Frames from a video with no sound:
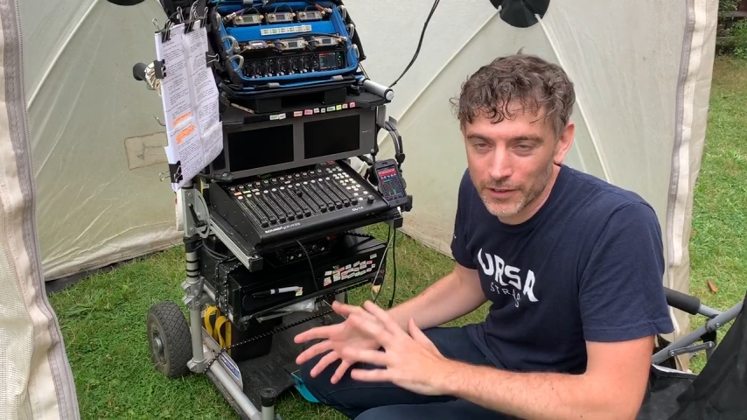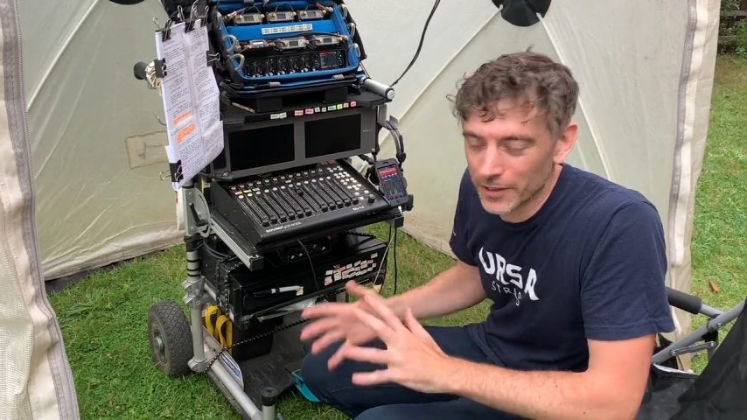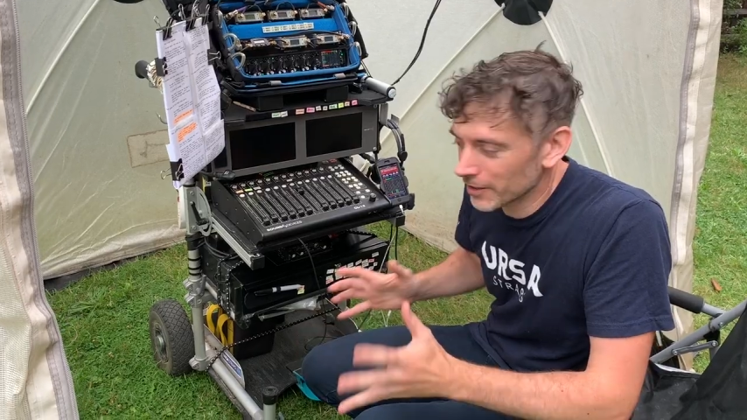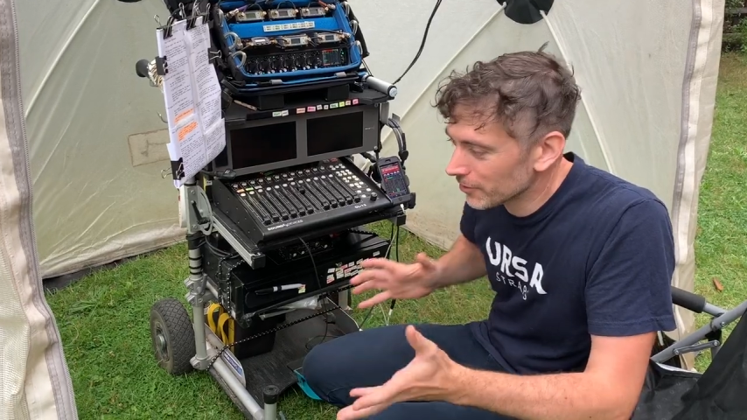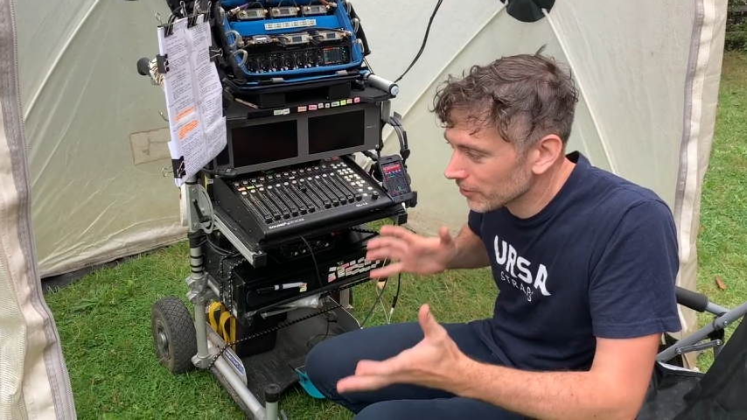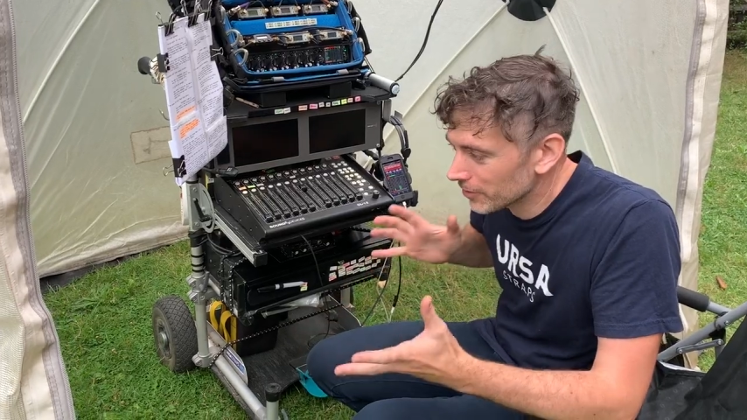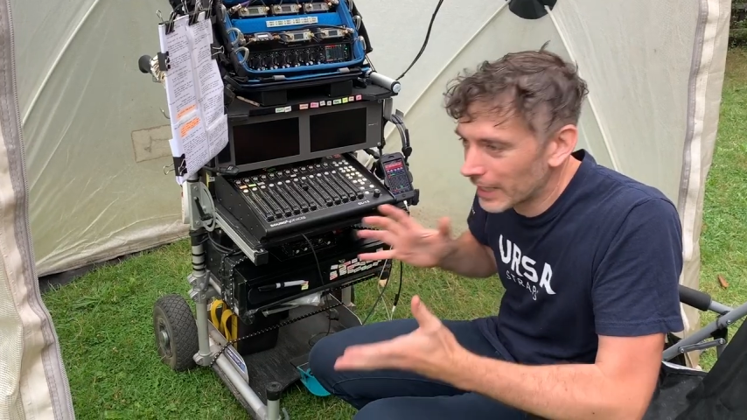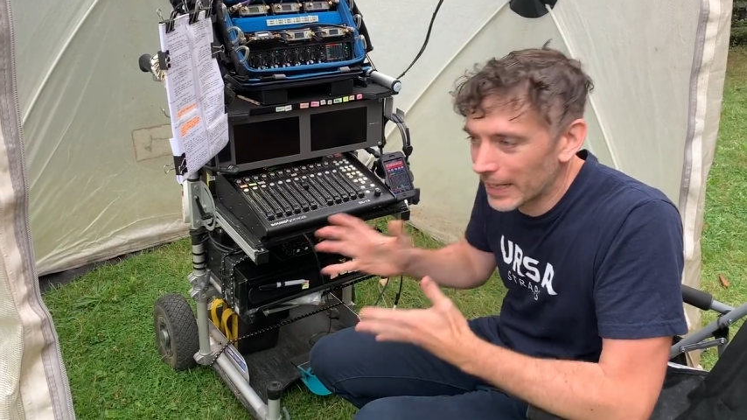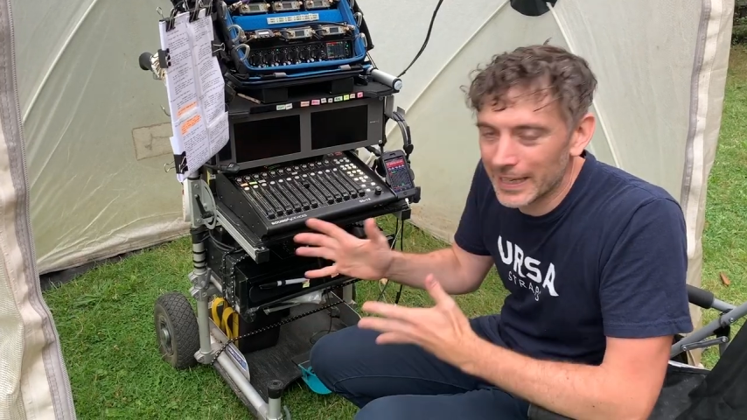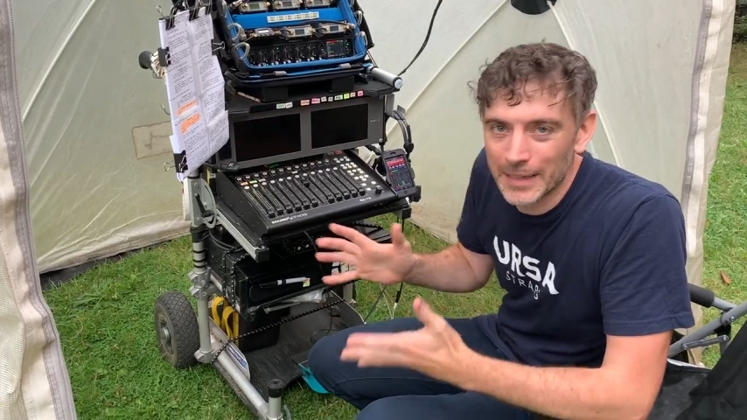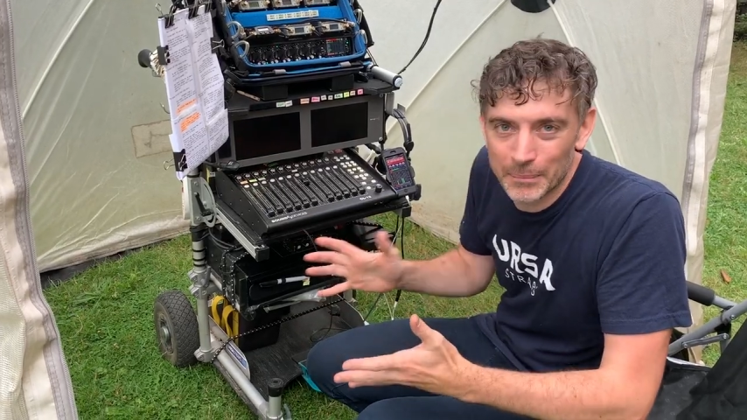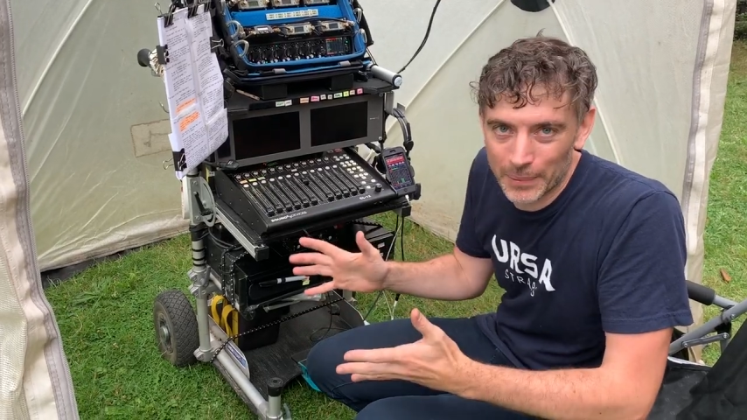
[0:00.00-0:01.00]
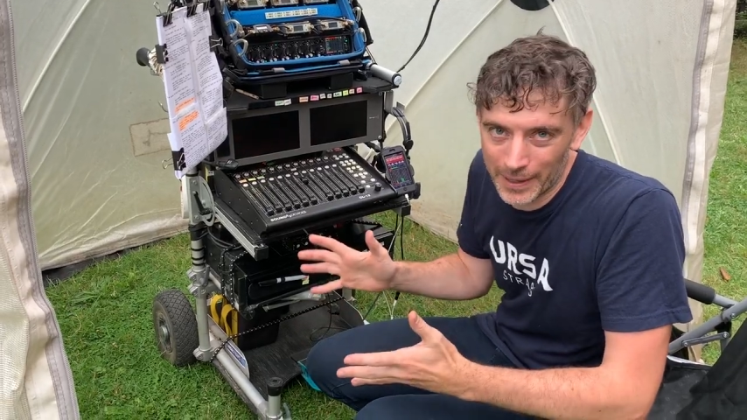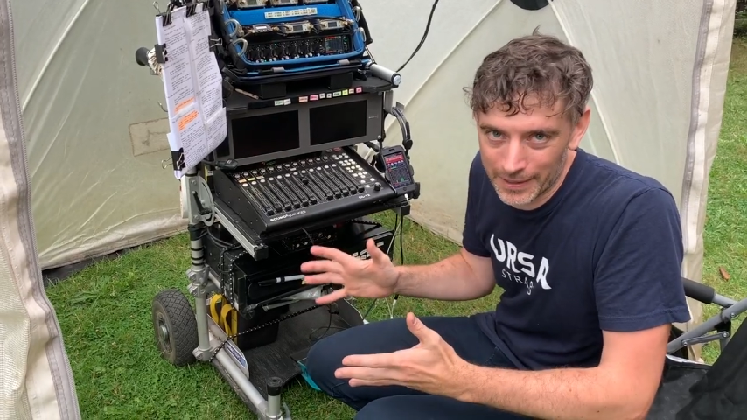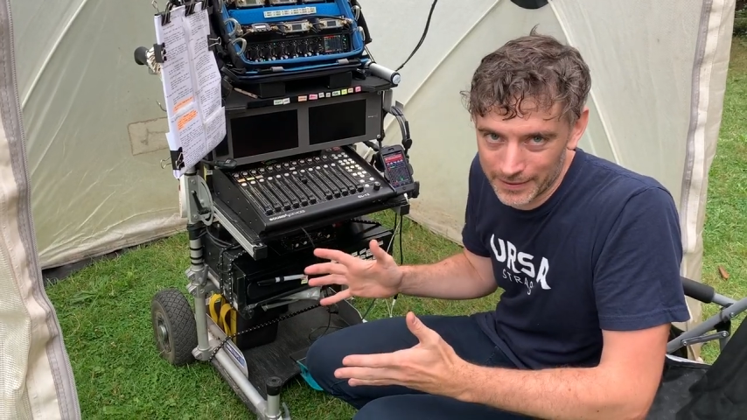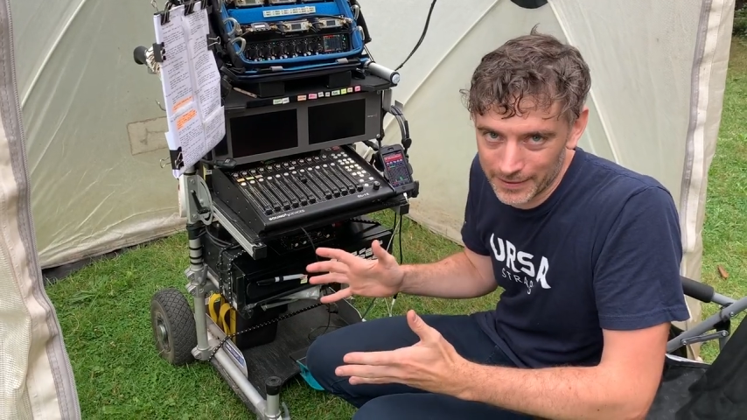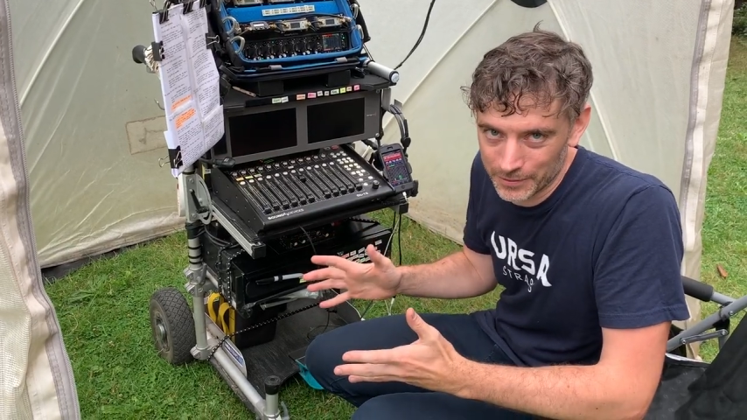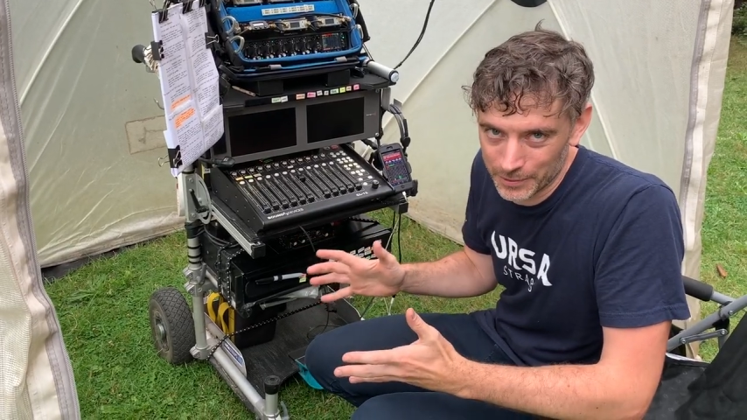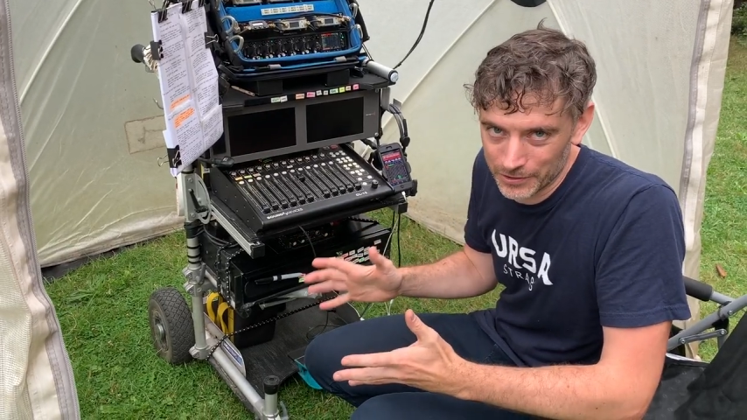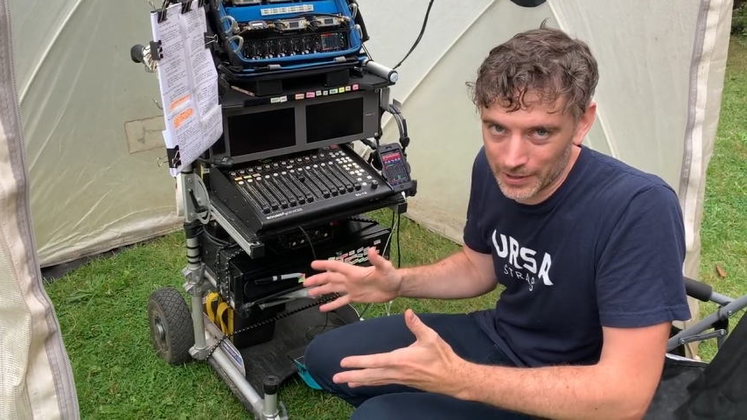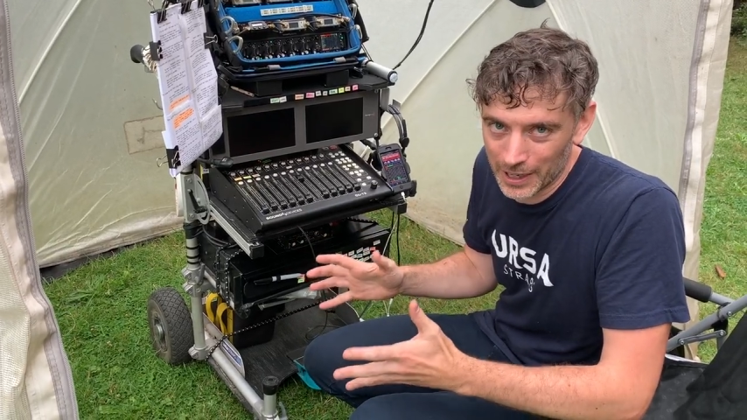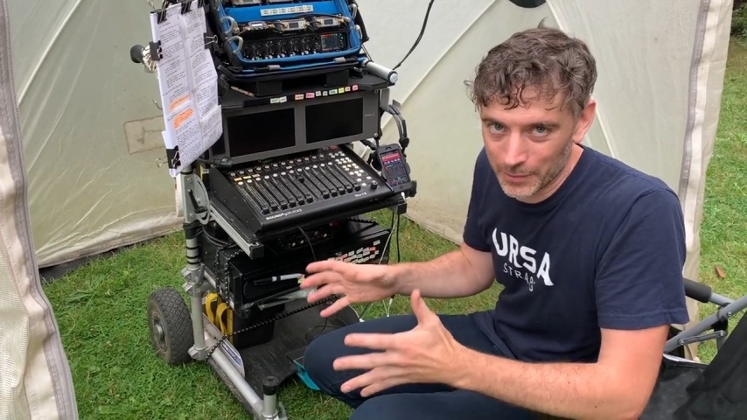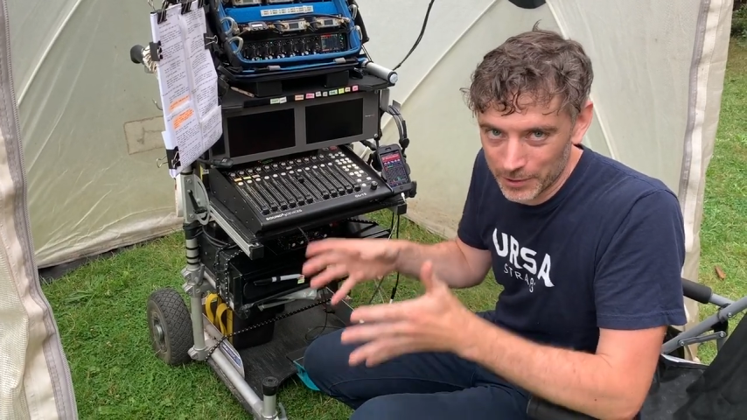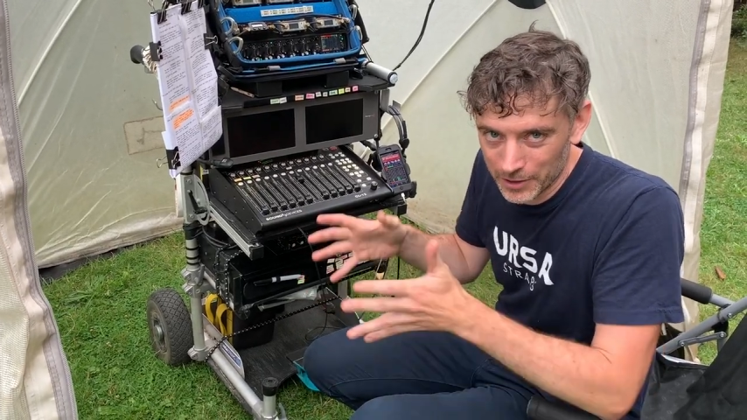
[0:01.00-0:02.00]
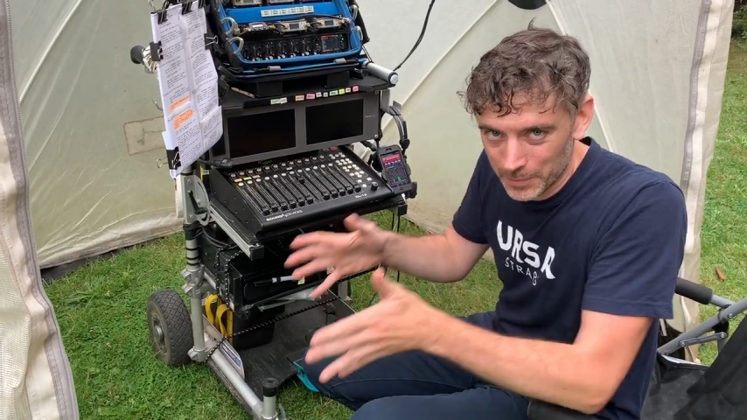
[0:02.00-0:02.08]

and I can just get it in places which allow me